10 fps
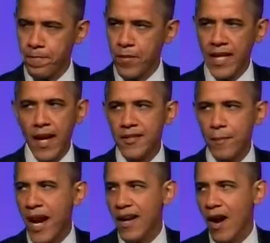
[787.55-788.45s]
Because
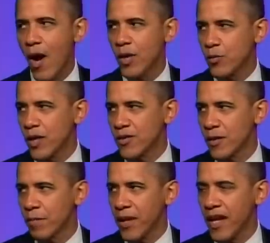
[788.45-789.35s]
America always wins
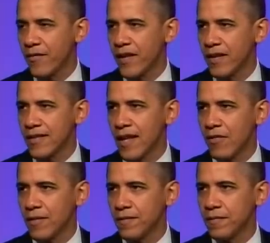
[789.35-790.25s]
when the playing field is
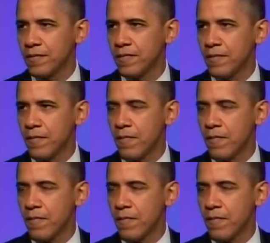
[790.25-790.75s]
level. That's right.